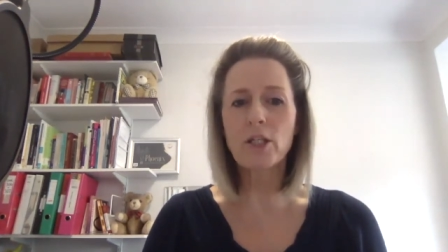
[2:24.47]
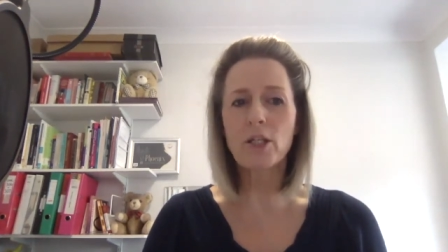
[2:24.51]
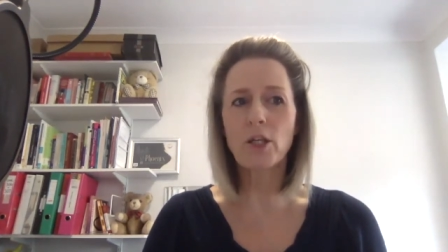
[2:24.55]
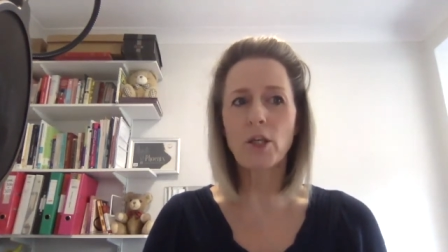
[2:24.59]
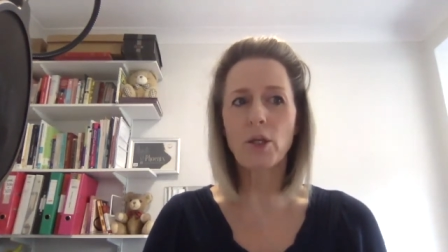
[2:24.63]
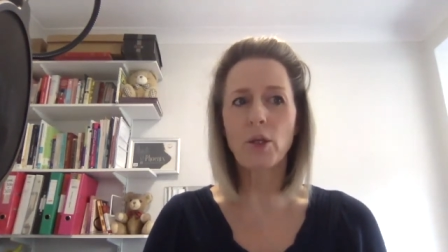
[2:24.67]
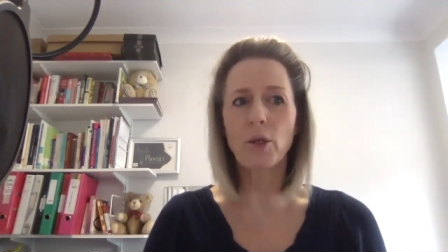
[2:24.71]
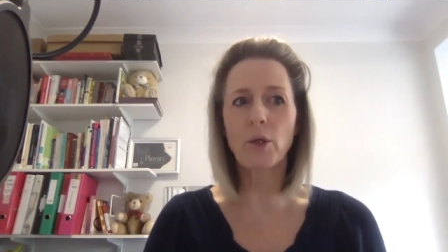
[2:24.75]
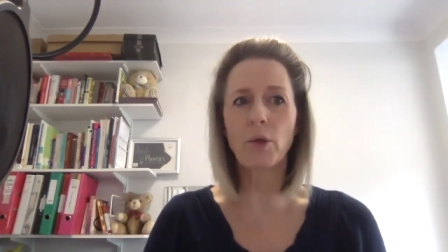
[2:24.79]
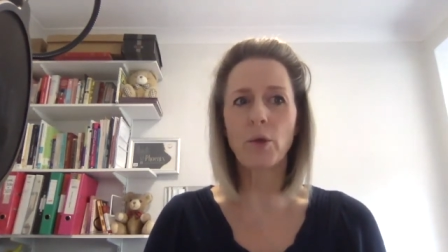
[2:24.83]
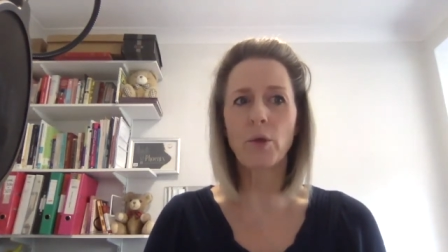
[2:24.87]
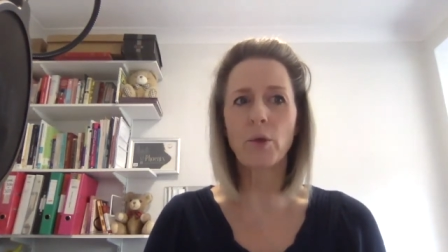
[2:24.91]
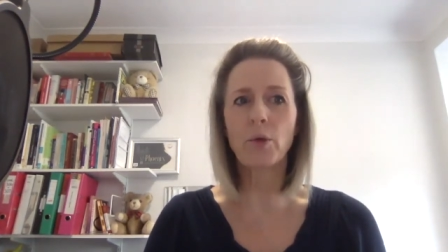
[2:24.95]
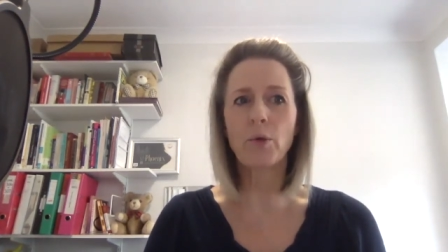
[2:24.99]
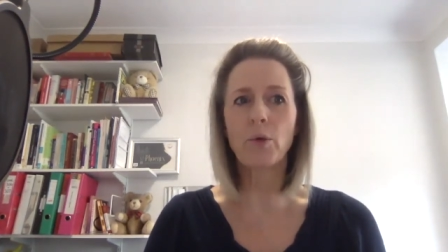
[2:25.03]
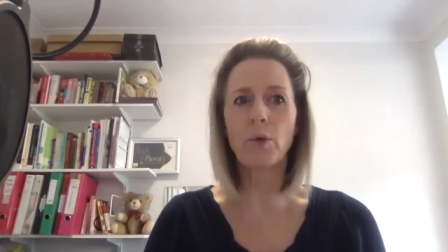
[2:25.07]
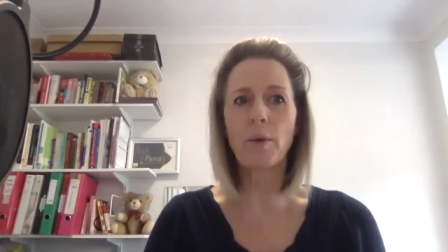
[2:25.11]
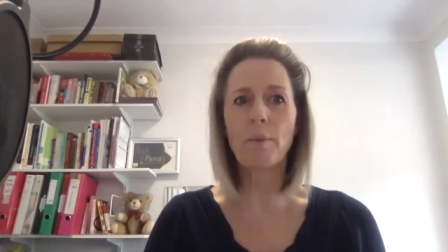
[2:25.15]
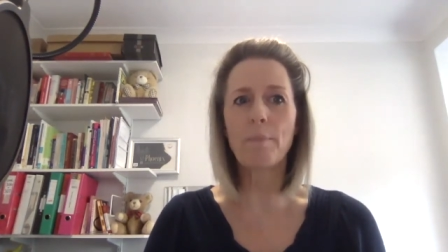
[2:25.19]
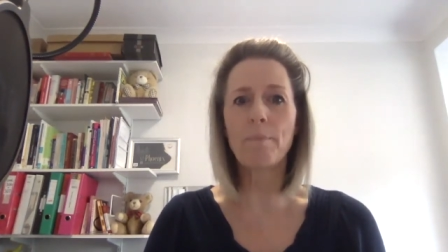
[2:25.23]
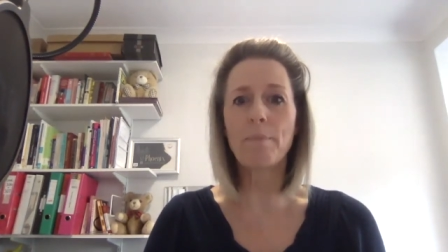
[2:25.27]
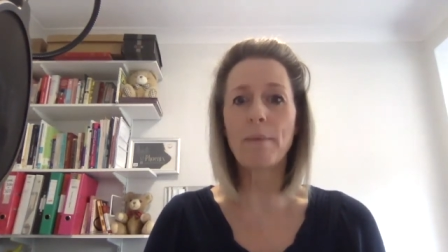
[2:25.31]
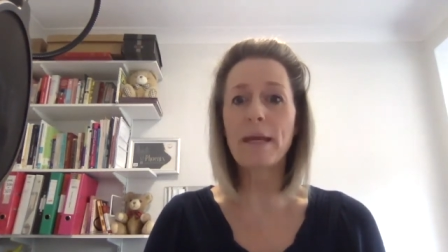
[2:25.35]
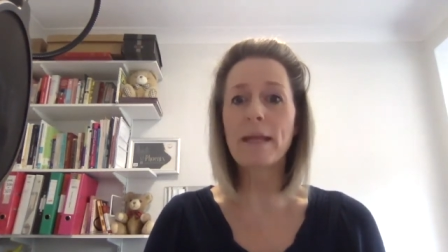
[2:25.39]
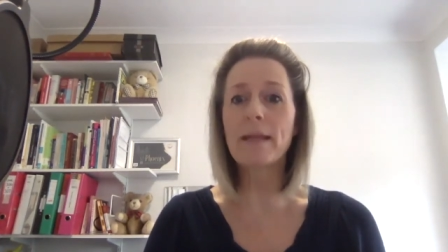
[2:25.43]
to
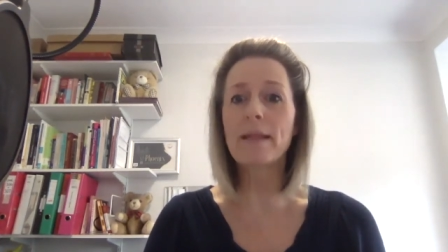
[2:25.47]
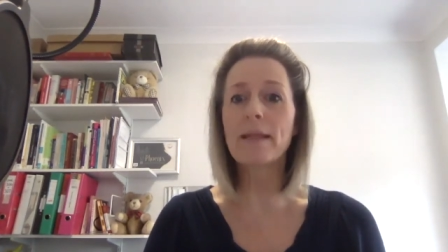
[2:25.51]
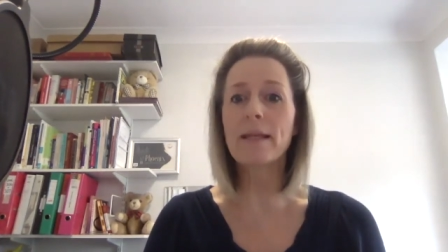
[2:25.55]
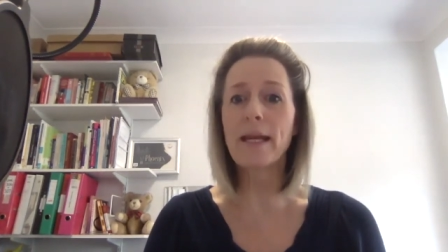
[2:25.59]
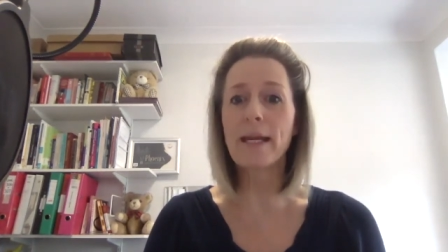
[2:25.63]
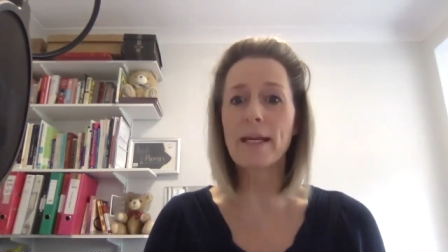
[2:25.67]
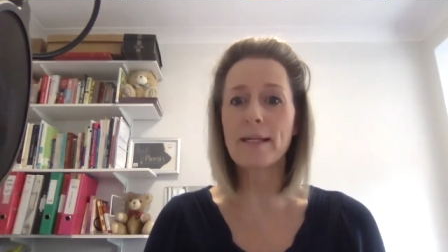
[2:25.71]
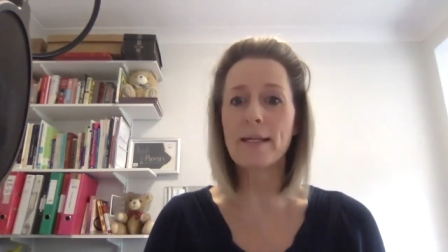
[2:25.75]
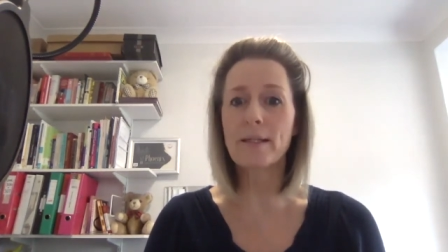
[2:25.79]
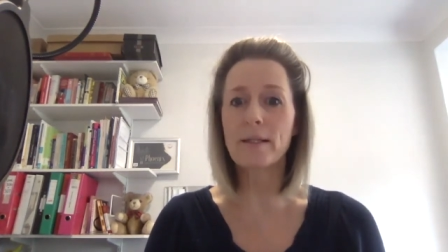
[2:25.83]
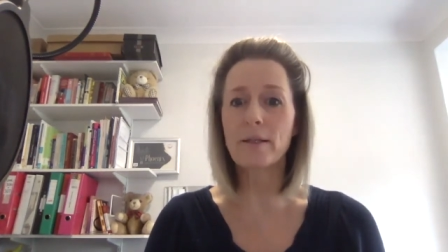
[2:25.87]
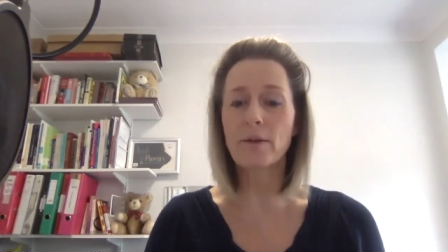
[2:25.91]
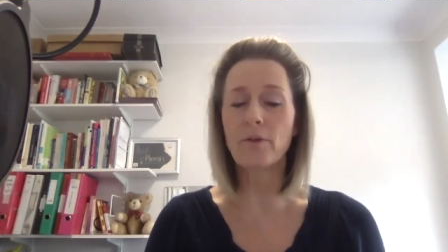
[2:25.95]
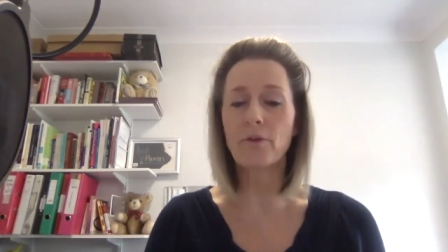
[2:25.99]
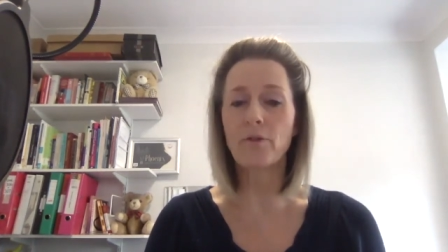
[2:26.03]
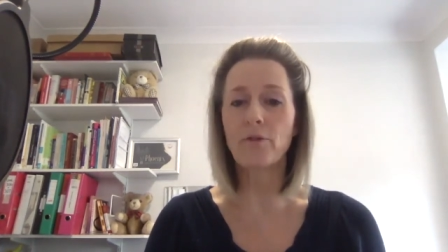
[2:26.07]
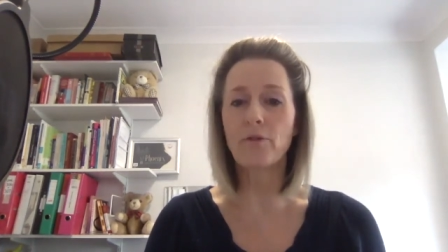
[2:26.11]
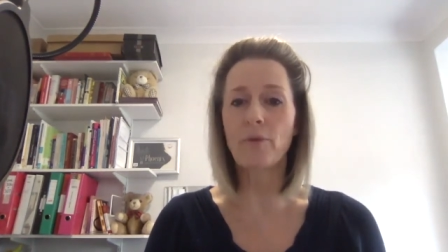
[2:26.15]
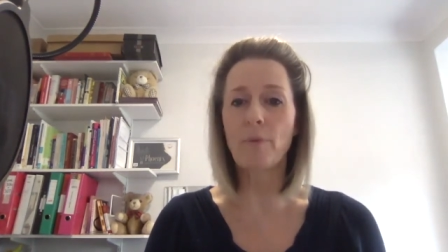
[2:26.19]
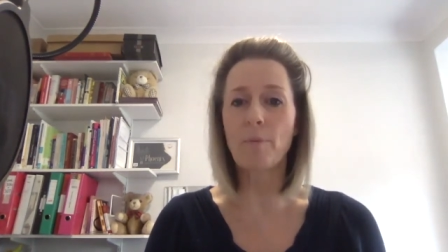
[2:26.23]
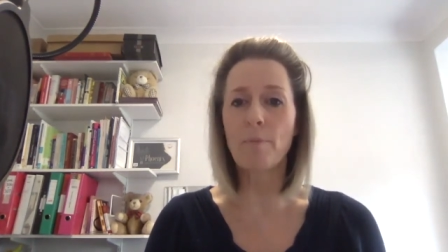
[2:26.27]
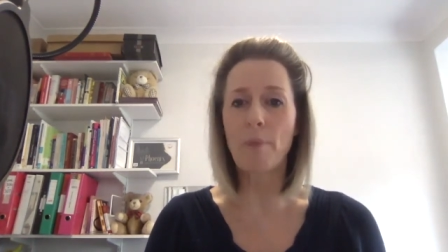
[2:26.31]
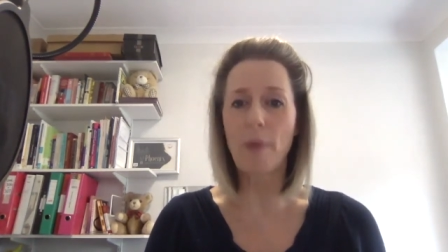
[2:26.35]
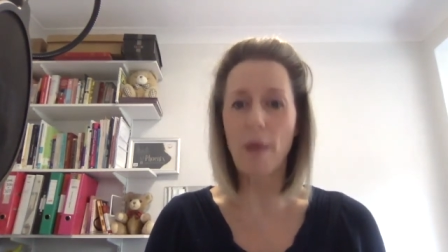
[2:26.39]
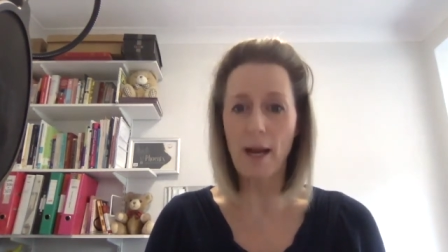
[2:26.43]
meet the needs of
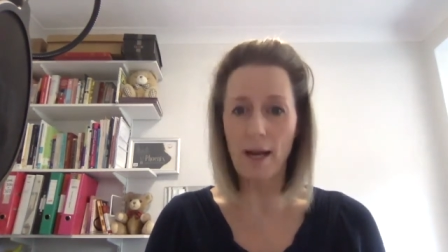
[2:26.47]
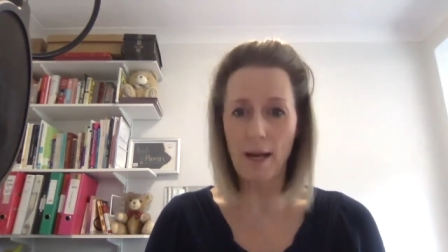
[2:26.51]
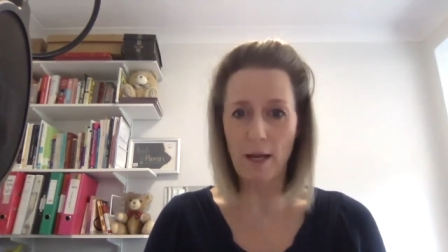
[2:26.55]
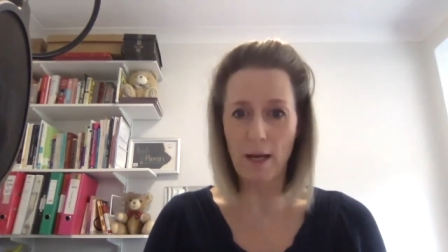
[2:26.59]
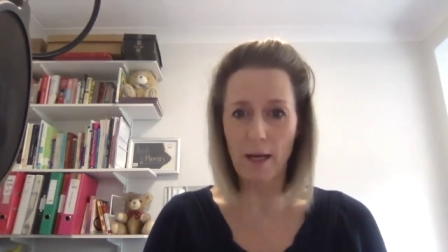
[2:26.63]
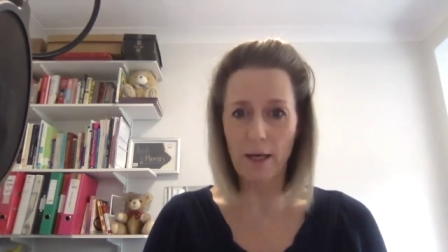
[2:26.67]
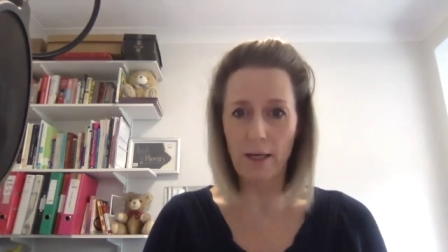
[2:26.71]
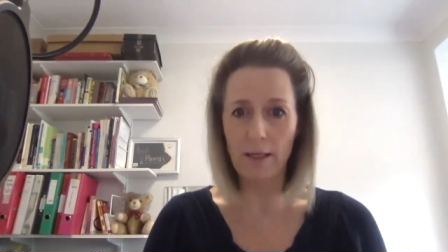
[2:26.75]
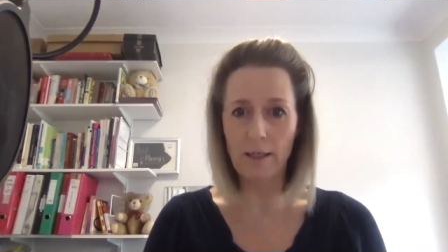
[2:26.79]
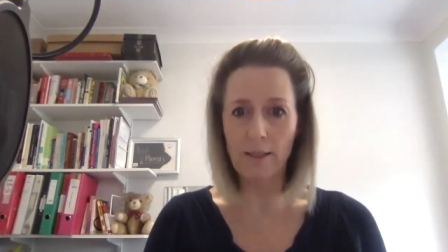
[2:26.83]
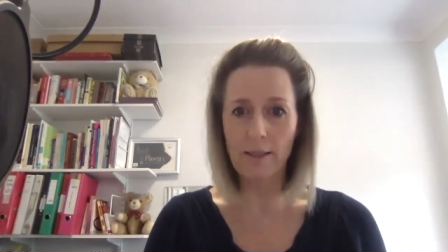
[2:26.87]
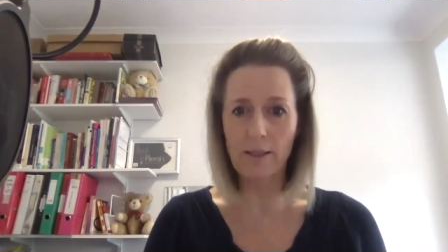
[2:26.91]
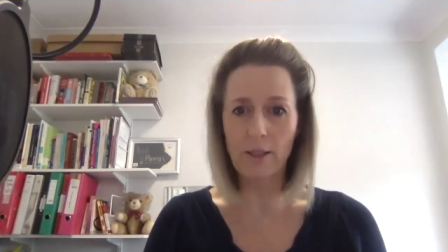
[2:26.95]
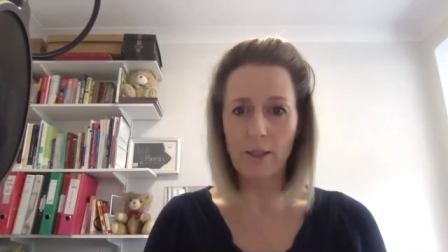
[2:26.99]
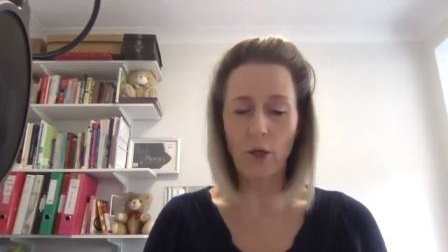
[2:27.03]
my learners,